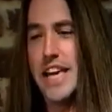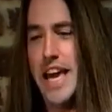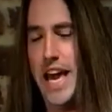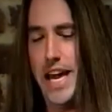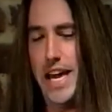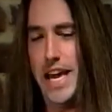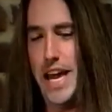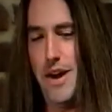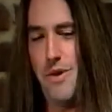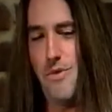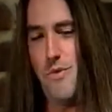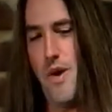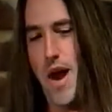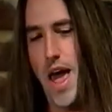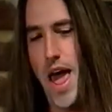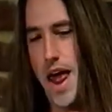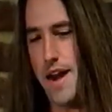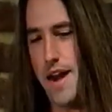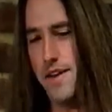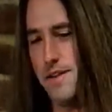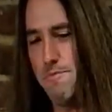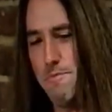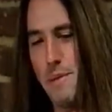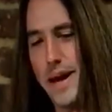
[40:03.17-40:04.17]
kick in
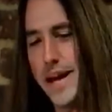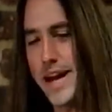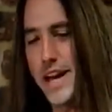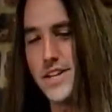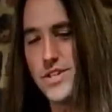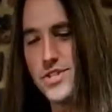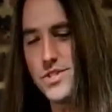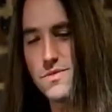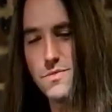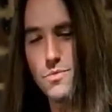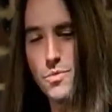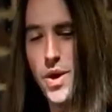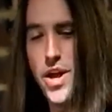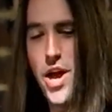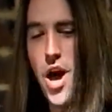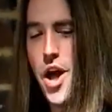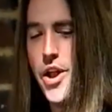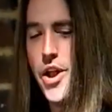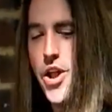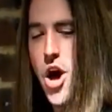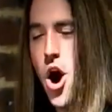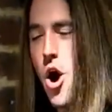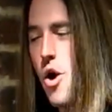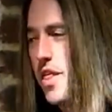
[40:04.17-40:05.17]
rant because we
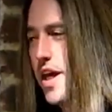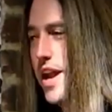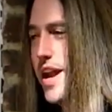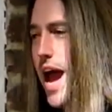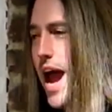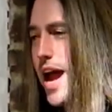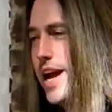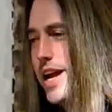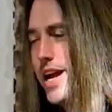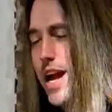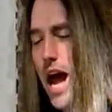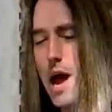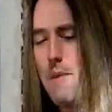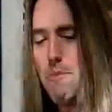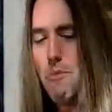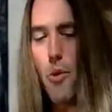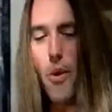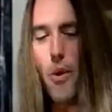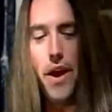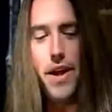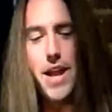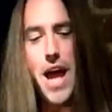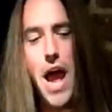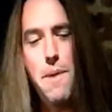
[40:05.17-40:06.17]
all know that
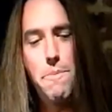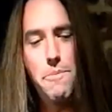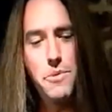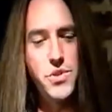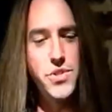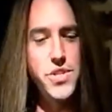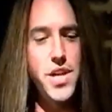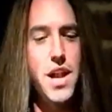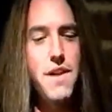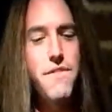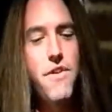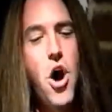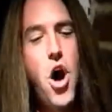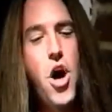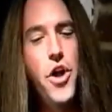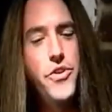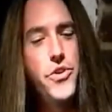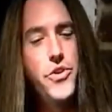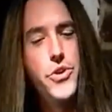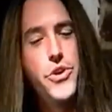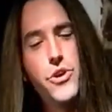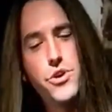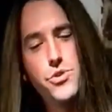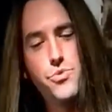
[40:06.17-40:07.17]
99.9% of all
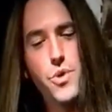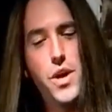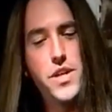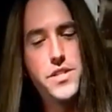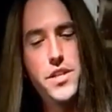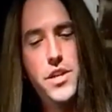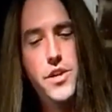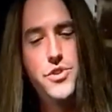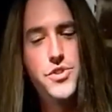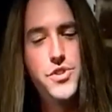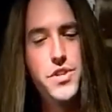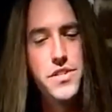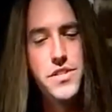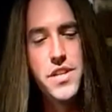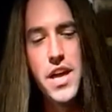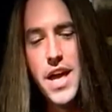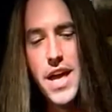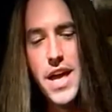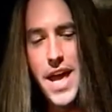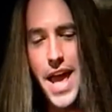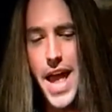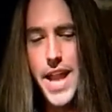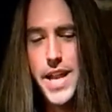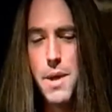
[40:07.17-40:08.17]
New Year's resolutions
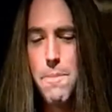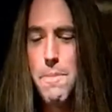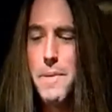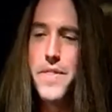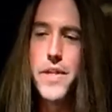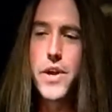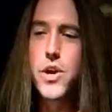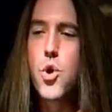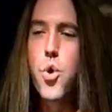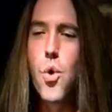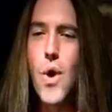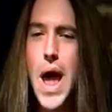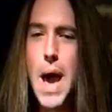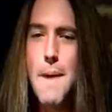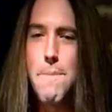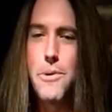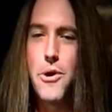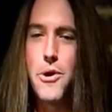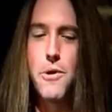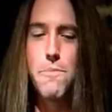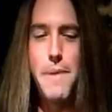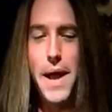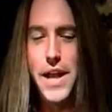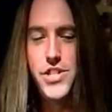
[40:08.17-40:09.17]
end up in the
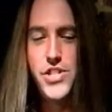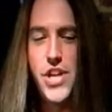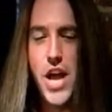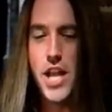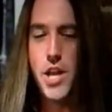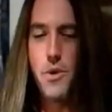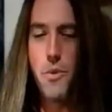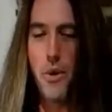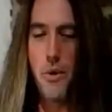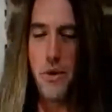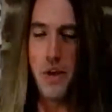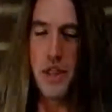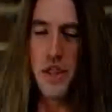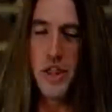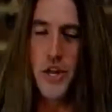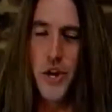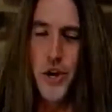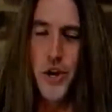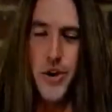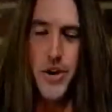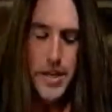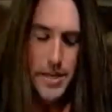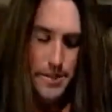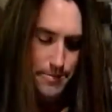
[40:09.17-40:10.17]
crapper by January
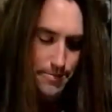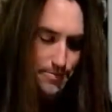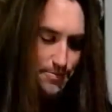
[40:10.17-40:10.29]
3rd.